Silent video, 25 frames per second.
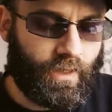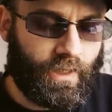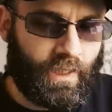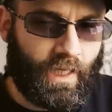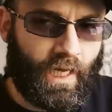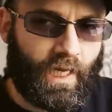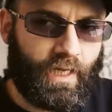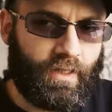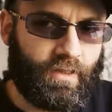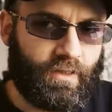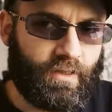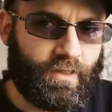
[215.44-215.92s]

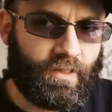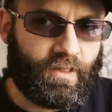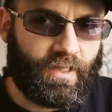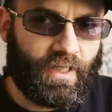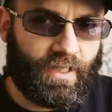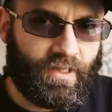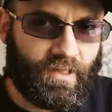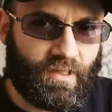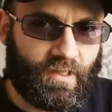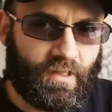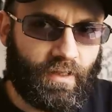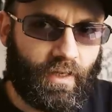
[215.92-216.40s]
cases
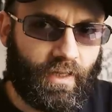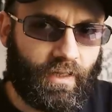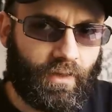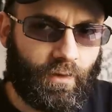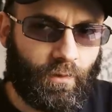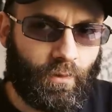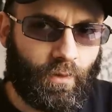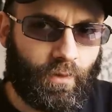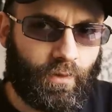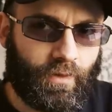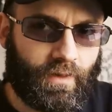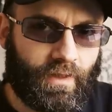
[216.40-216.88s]
inside the
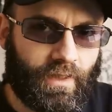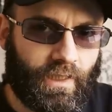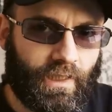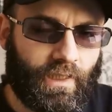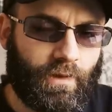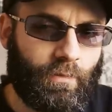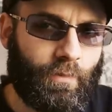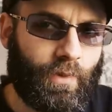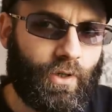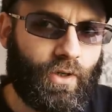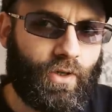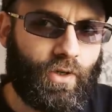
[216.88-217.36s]

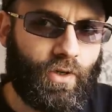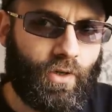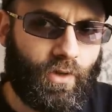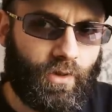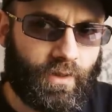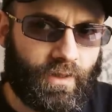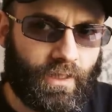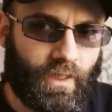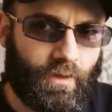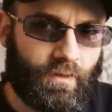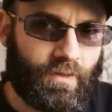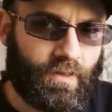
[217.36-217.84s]
quarantine but
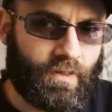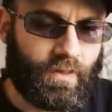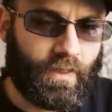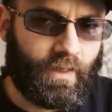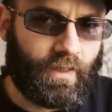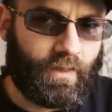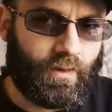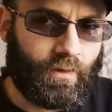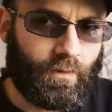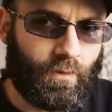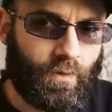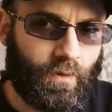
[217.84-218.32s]
not
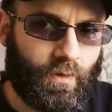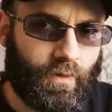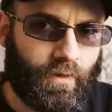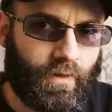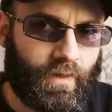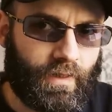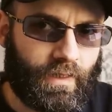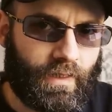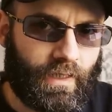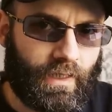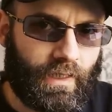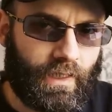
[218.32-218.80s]
outside the
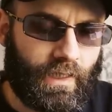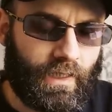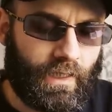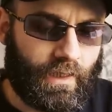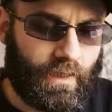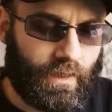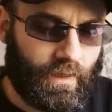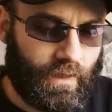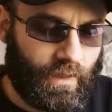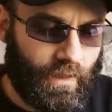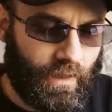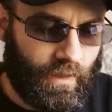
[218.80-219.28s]
quarantine?
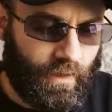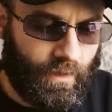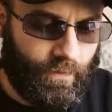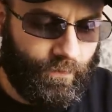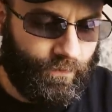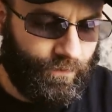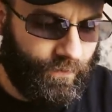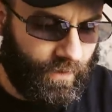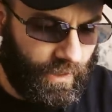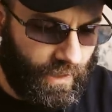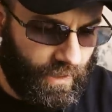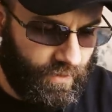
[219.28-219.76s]

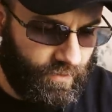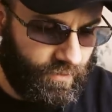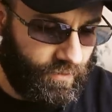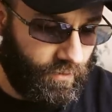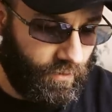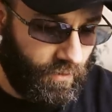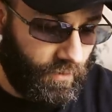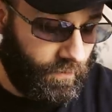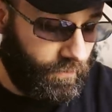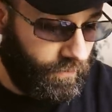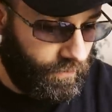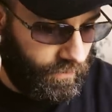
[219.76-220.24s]
It's
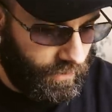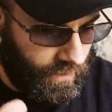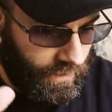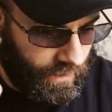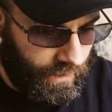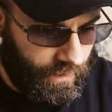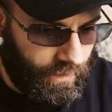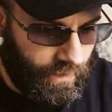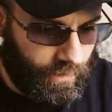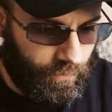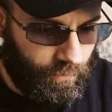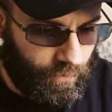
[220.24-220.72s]
not very
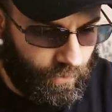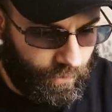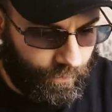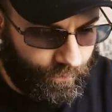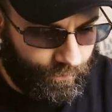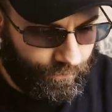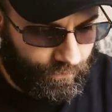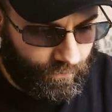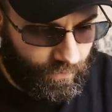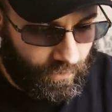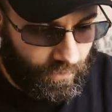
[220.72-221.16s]
clear, but